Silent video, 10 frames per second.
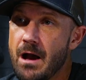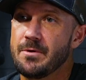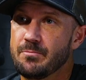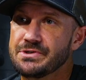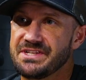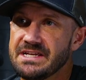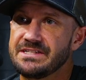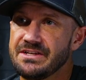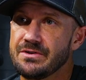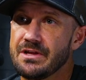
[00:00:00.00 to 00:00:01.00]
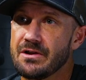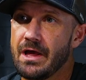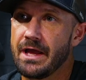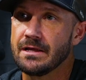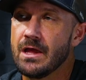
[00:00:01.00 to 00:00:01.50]
come and present to you and they're
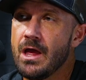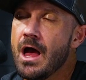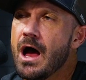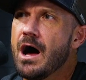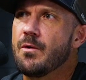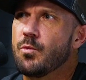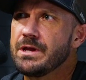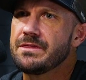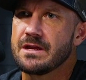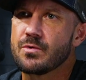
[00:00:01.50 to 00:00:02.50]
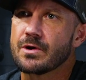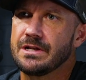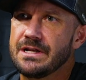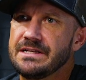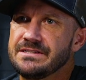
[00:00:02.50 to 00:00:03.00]
like, we think we're
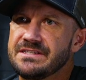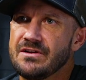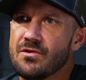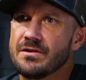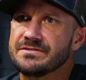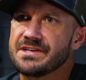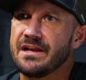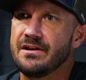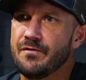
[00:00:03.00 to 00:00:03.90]
going to need steel on site in